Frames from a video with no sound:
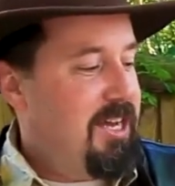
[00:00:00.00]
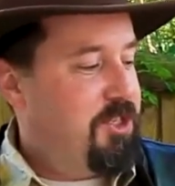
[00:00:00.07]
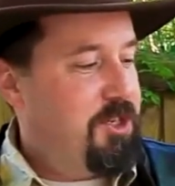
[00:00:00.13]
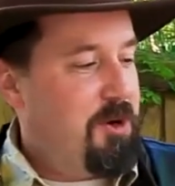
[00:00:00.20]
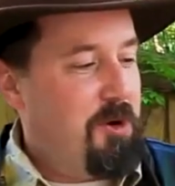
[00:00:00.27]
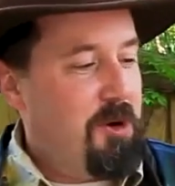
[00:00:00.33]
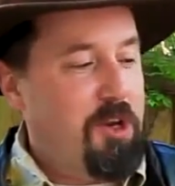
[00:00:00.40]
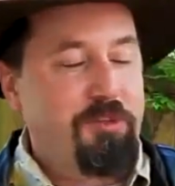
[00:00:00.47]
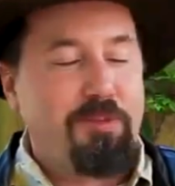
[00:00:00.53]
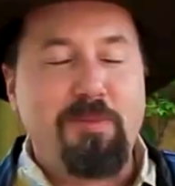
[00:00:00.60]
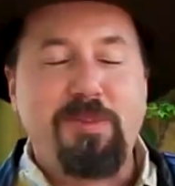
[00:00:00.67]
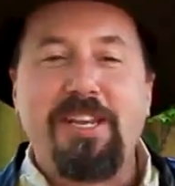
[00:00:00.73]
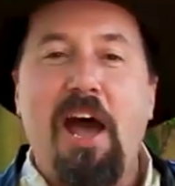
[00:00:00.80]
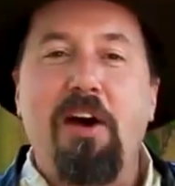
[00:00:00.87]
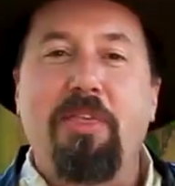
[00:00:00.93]
Zora's from
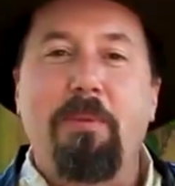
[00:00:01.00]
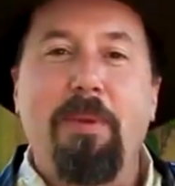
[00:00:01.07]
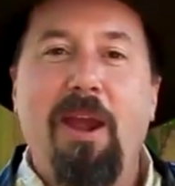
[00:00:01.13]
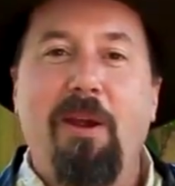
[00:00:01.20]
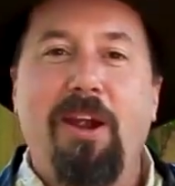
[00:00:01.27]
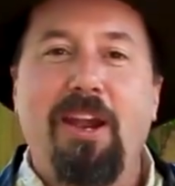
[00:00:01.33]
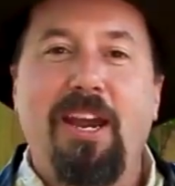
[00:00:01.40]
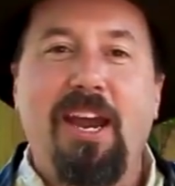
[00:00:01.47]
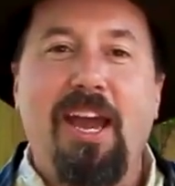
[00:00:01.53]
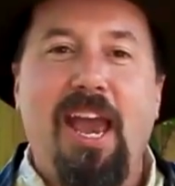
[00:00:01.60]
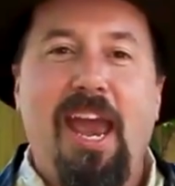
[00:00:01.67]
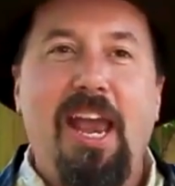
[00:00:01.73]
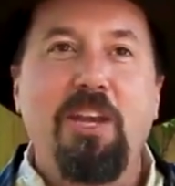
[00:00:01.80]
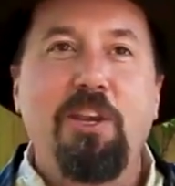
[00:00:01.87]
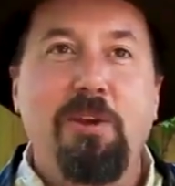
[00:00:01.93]
South America,
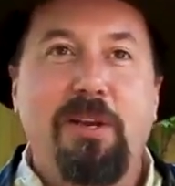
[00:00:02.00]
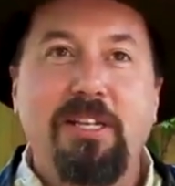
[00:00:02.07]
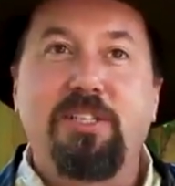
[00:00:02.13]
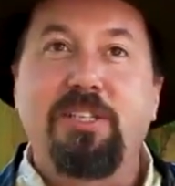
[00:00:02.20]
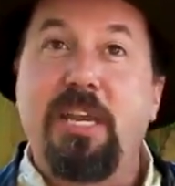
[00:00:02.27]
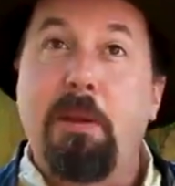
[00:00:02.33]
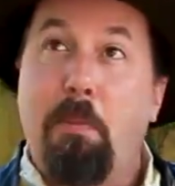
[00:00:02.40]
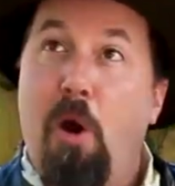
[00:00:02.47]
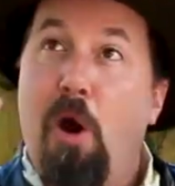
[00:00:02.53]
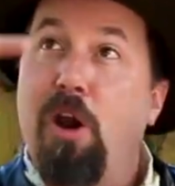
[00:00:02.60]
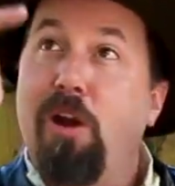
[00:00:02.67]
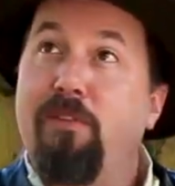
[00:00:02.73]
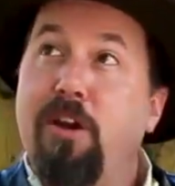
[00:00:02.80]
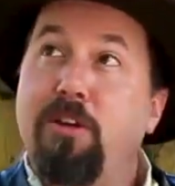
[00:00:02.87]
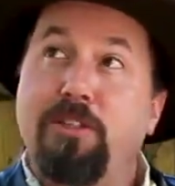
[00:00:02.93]
and you can see
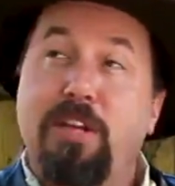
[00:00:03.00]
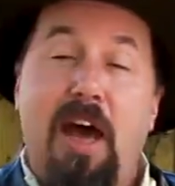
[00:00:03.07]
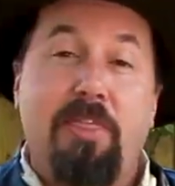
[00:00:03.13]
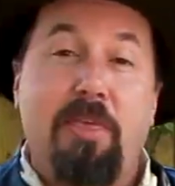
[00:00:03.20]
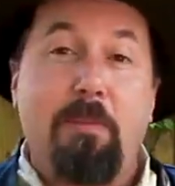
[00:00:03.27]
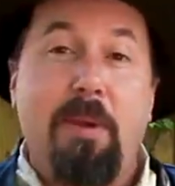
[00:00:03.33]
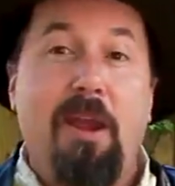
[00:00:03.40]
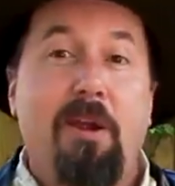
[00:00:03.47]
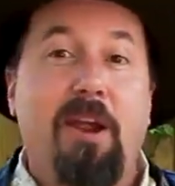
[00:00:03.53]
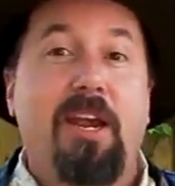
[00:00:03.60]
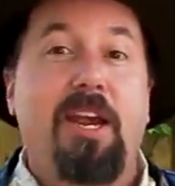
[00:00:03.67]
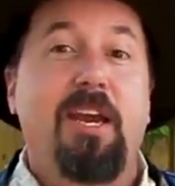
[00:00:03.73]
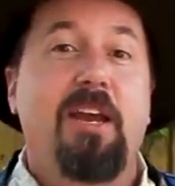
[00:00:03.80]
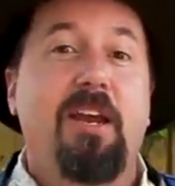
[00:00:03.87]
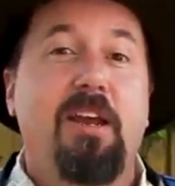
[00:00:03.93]
part of our South
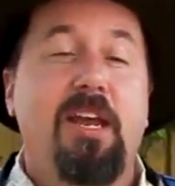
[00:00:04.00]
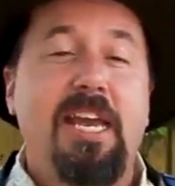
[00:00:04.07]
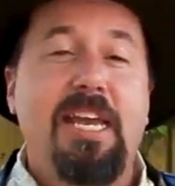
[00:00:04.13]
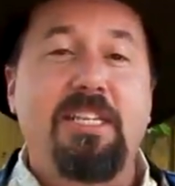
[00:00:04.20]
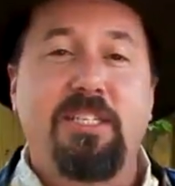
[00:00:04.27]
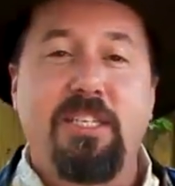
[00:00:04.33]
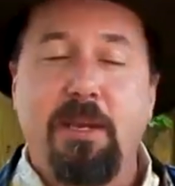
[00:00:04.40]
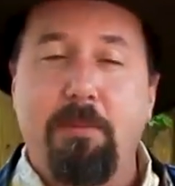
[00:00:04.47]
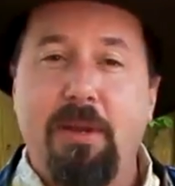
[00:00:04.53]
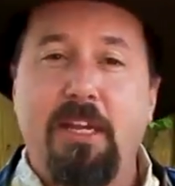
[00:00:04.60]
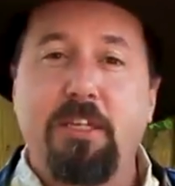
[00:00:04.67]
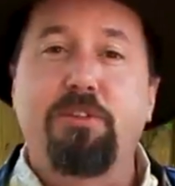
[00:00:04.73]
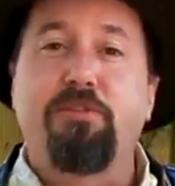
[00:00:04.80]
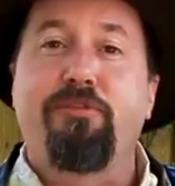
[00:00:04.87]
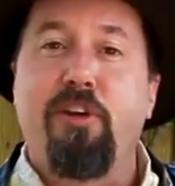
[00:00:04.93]
America
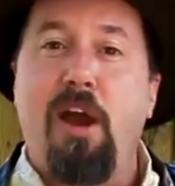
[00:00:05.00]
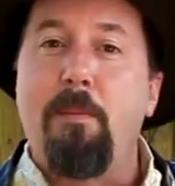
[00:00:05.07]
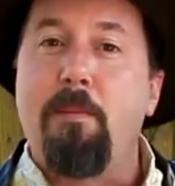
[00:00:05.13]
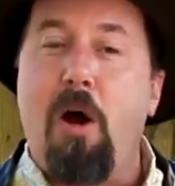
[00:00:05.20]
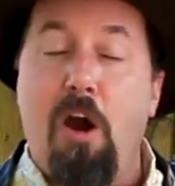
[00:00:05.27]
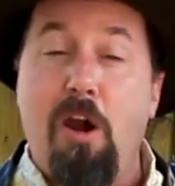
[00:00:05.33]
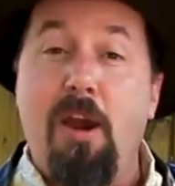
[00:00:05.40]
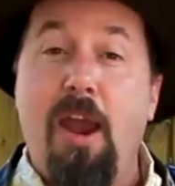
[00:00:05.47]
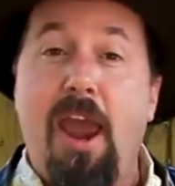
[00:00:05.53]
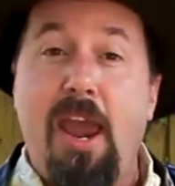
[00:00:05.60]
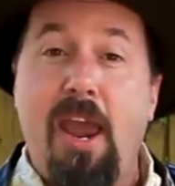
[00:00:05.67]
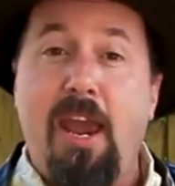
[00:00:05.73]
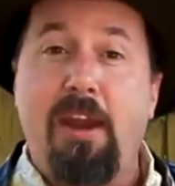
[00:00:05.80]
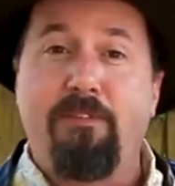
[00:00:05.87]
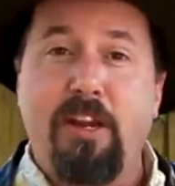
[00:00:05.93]
exhibits from our
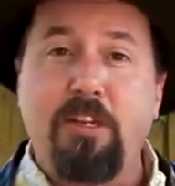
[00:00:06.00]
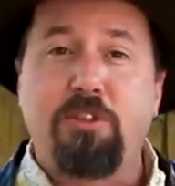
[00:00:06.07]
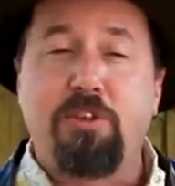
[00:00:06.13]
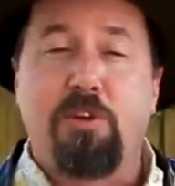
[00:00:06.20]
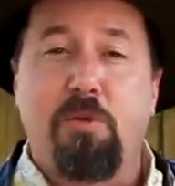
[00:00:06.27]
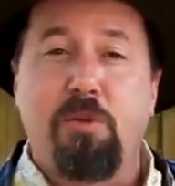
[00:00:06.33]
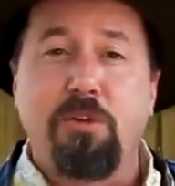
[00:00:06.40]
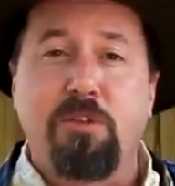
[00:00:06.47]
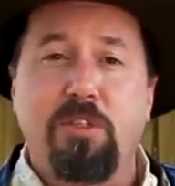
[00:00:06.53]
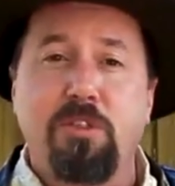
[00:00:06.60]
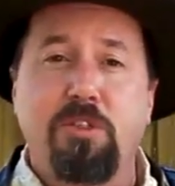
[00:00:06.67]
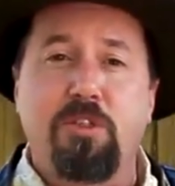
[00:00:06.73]
adventure courses.